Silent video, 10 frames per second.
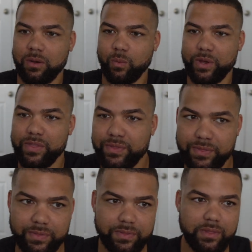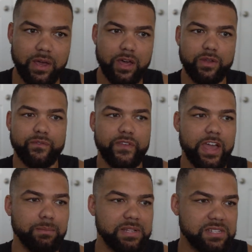with other
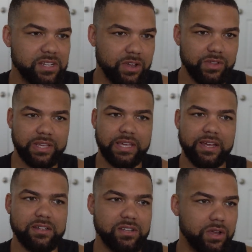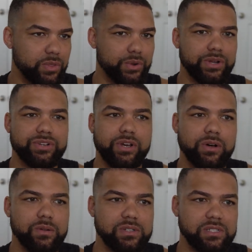families, other kids, other
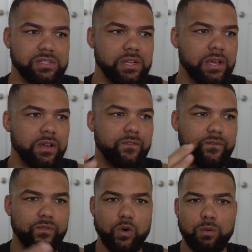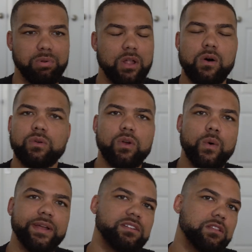adults, full-blown
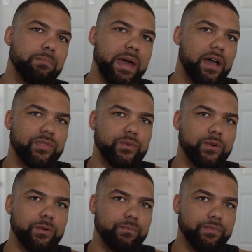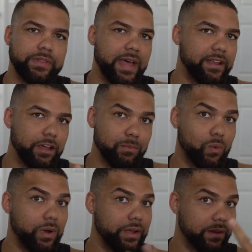going to the bathroom, not number
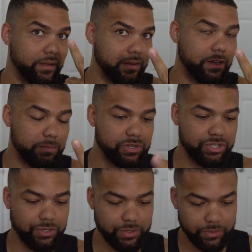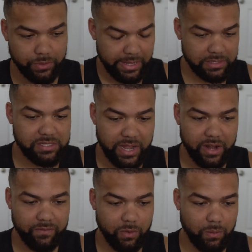one, number two, inside
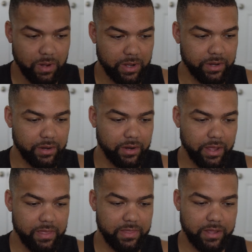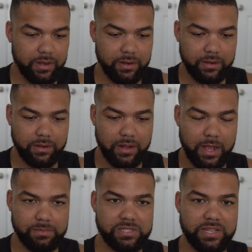of the water, and then
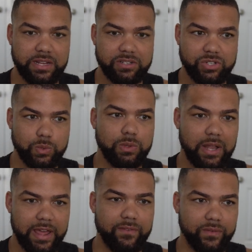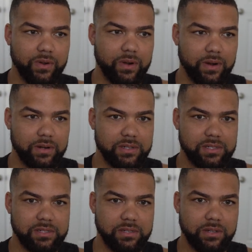I'm seeing two
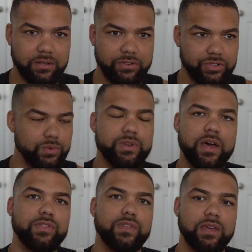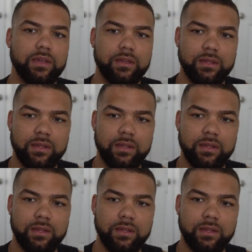lifeguards do nothing,